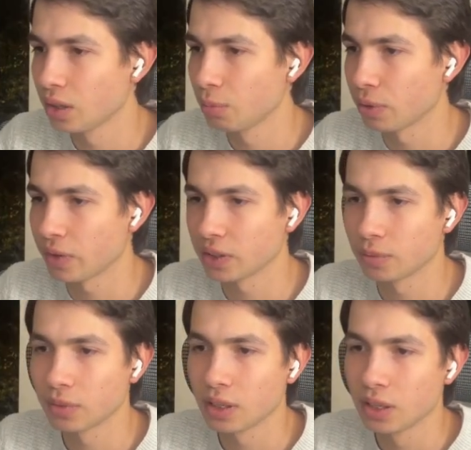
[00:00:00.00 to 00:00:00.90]
Perfect.
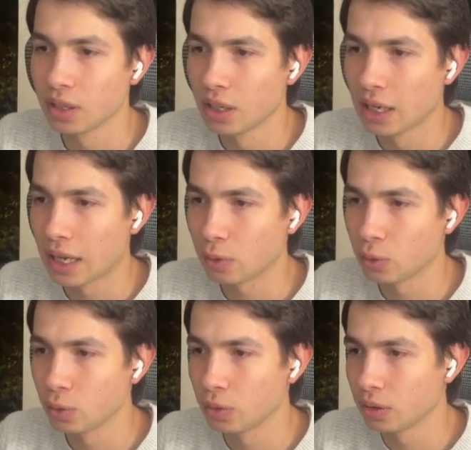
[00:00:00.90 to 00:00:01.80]
I'm
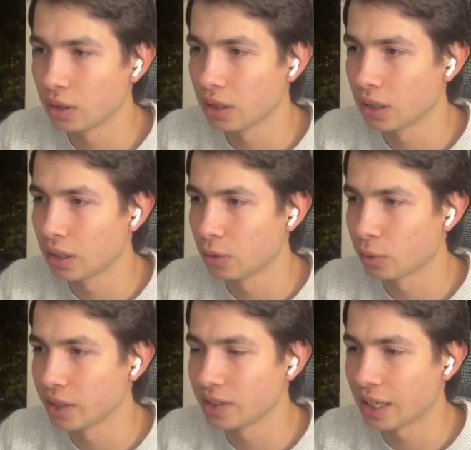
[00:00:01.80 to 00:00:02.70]
going to
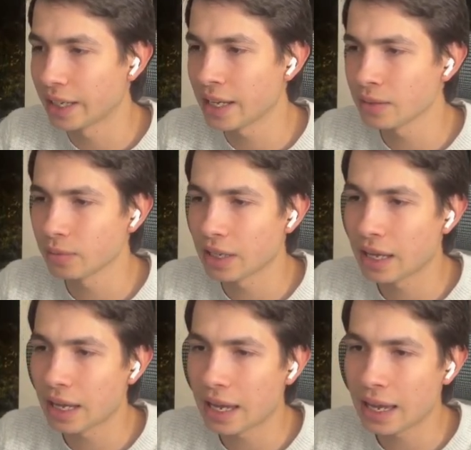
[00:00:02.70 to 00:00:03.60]
run it again,
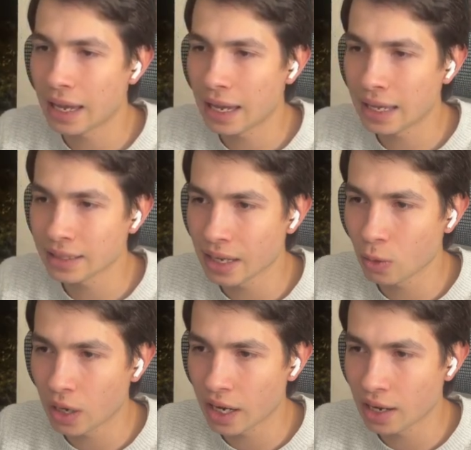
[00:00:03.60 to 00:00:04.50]
and
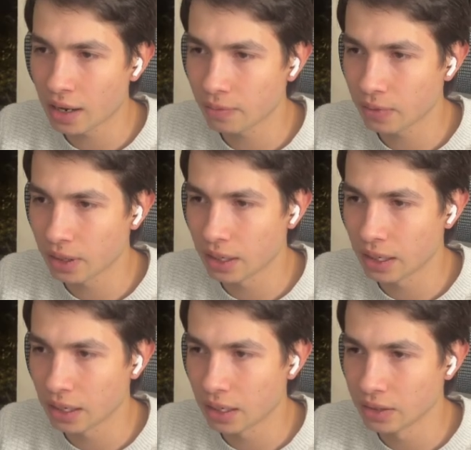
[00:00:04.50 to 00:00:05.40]
now I have
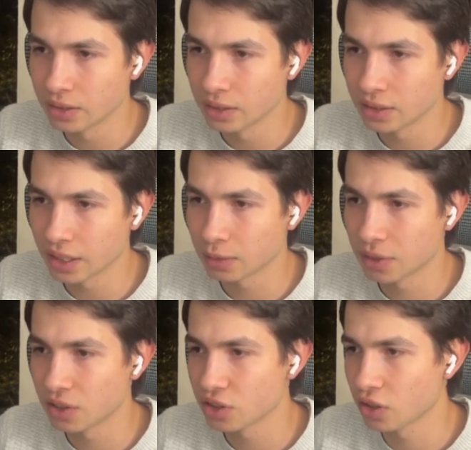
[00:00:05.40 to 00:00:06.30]
the text
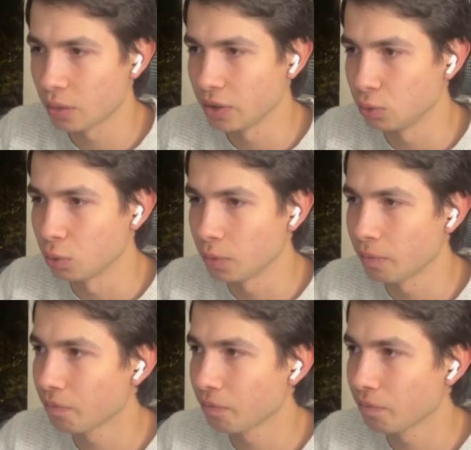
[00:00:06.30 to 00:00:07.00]
message coming through.